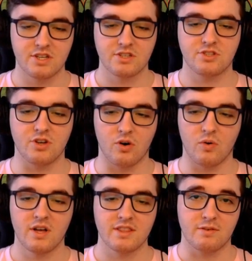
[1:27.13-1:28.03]
So
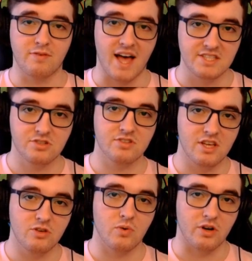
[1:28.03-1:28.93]
the faster that
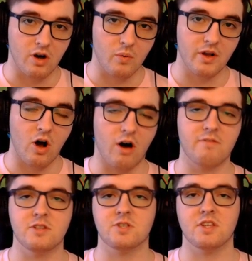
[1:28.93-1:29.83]
you are going,
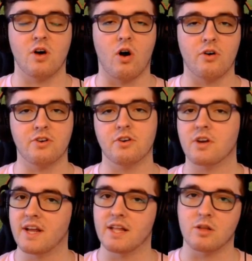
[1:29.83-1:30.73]
obviously the harder you're
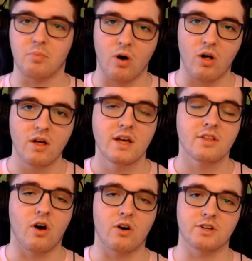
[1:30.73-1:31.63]
going to hit the ball.
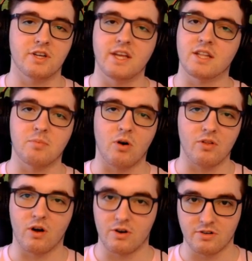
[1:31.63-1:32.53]
The harder you hit the ball,
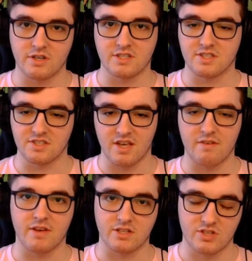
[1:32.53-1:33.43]
the harder it is to
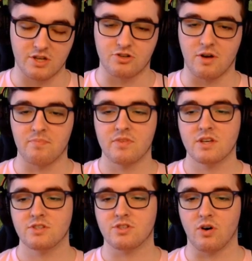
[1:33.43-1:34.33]
save, etc.
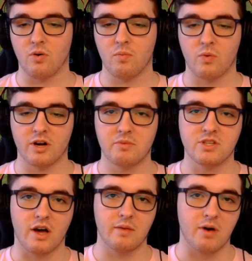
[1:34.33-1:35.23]
So we're going to be
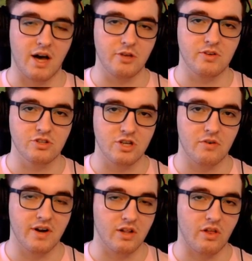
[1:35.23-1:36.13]
talking about how you can
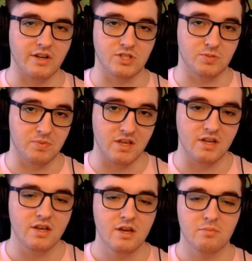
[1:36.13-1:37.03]
generate a lot of
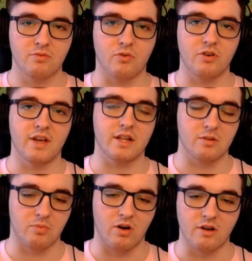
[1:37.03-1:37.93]
speed before you hit the
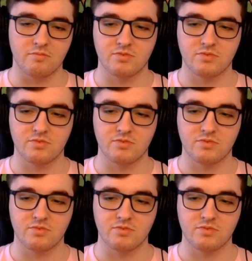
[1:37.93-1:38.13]
ball.